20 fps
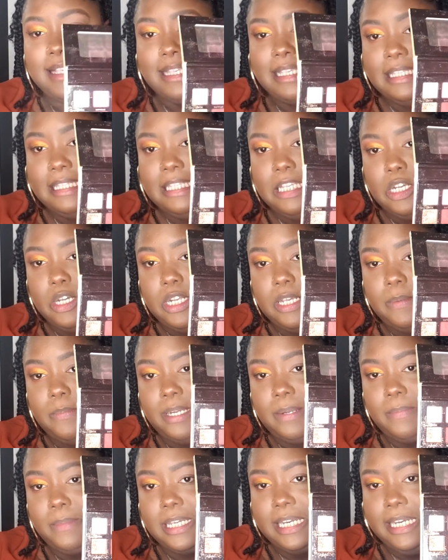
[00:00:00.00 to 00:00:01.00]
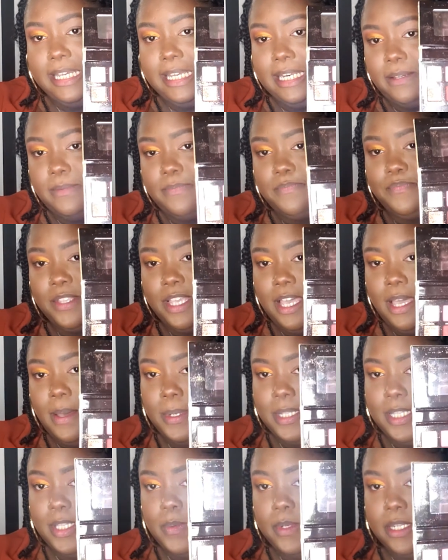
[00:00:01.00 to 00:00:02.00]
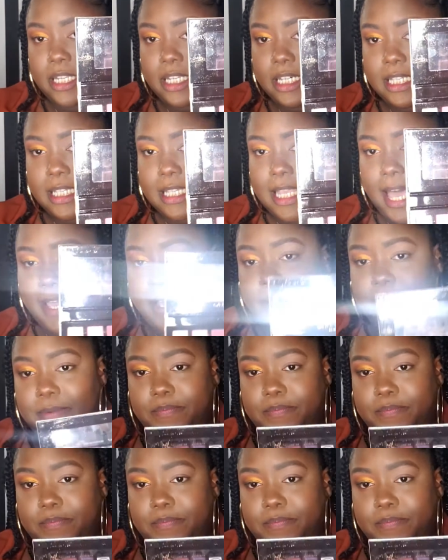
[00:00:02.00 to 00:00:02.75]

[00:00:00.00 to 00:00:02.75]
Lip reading: it's dirty, but I'm going to clean it. But this is what it looks like.